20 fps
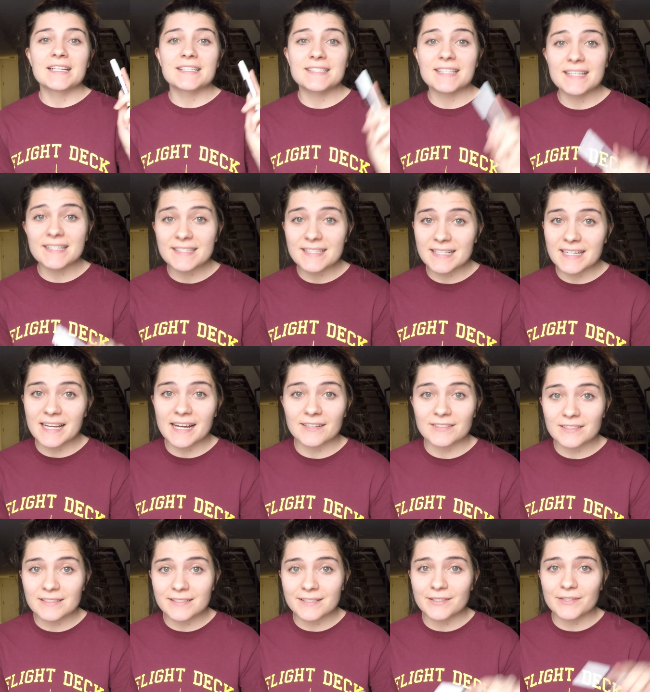Density
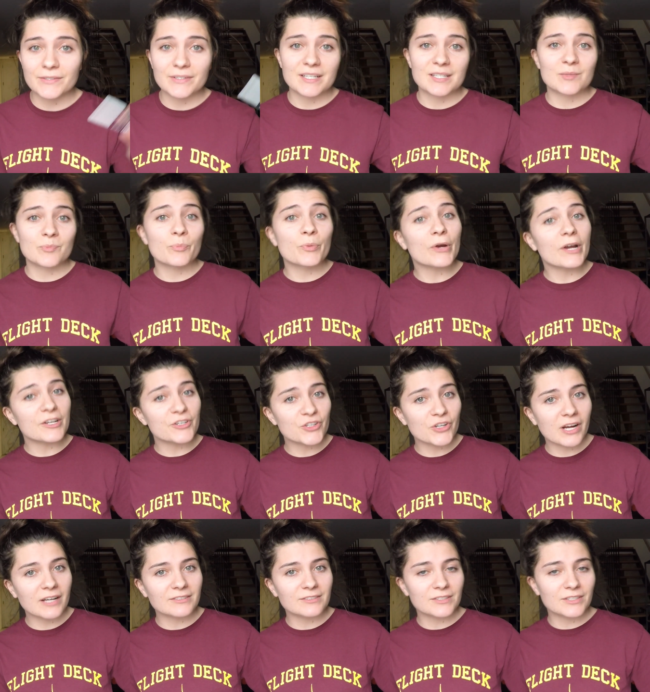altitude is pressure
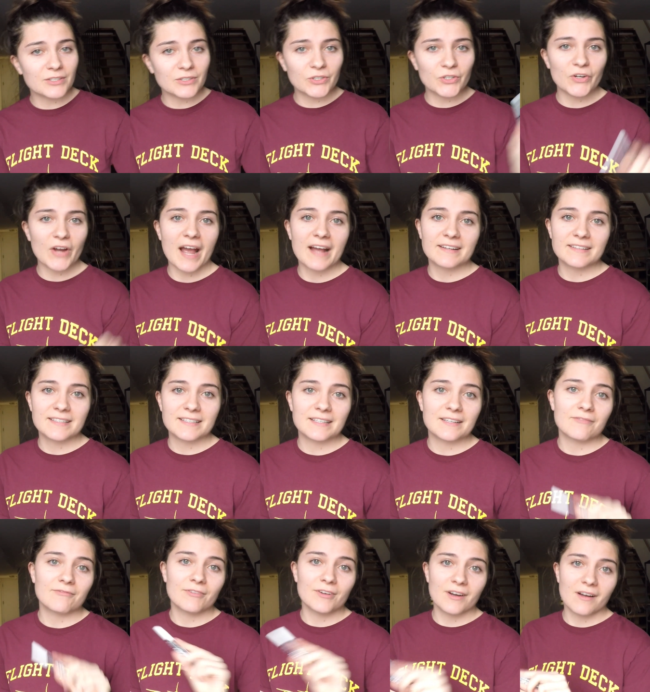altitude corrected
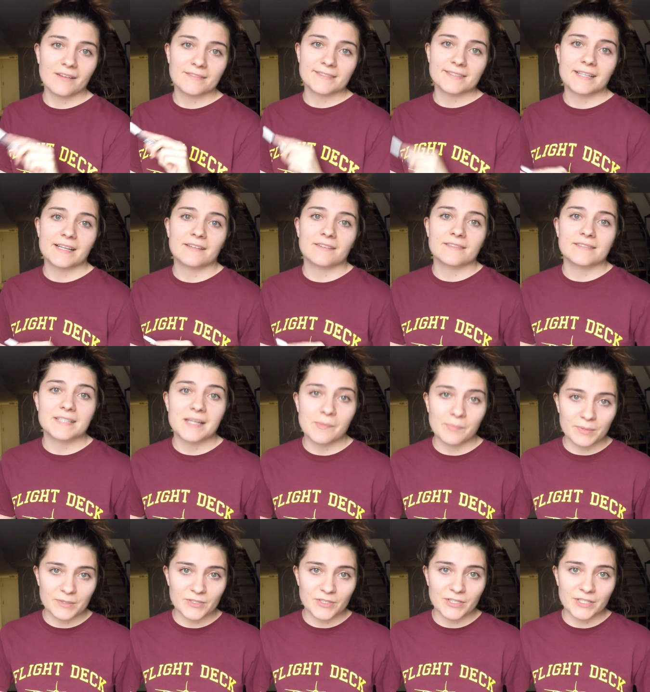for non-standard
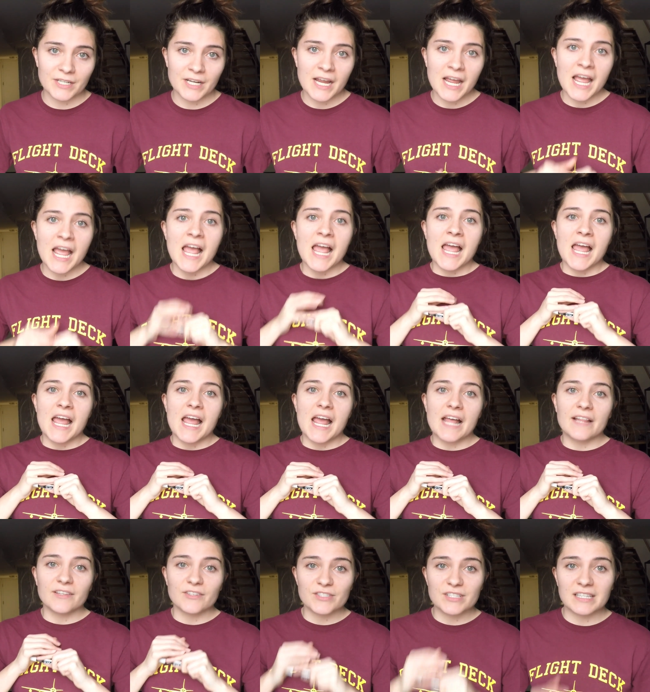temperature.
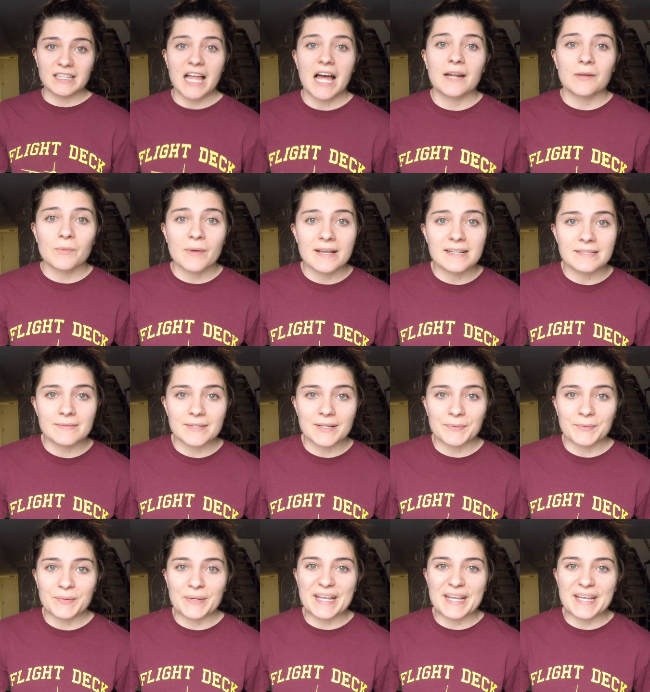And there's a lot of ways that